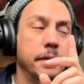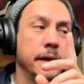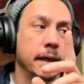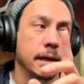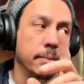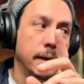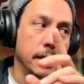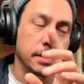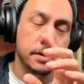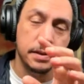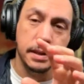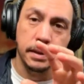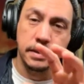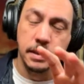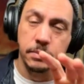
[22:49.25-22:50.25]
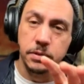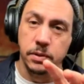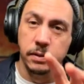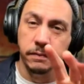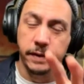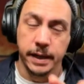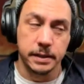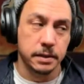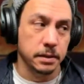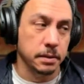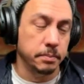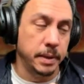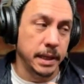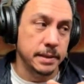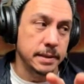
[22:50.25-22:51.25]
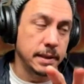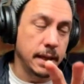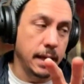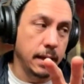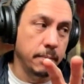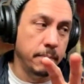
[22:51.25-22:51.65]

thinking about using some sort of vector-based